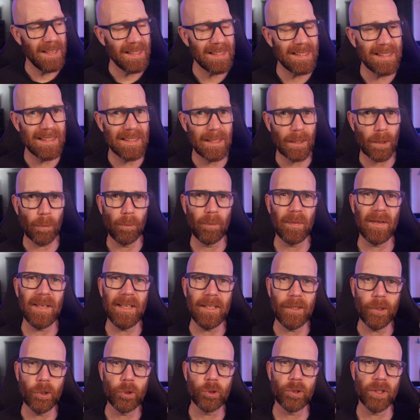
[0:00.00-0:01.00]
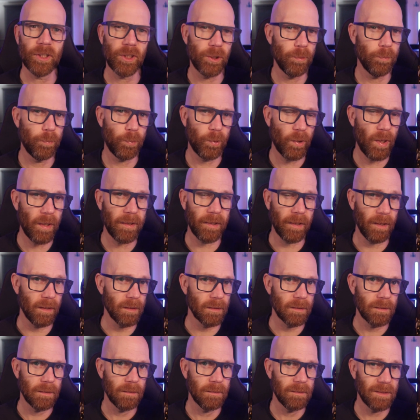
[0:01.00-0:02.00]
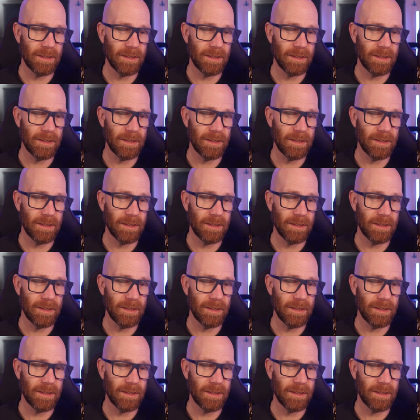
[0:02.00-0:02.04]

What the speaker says: This is a Complete Nutrition product.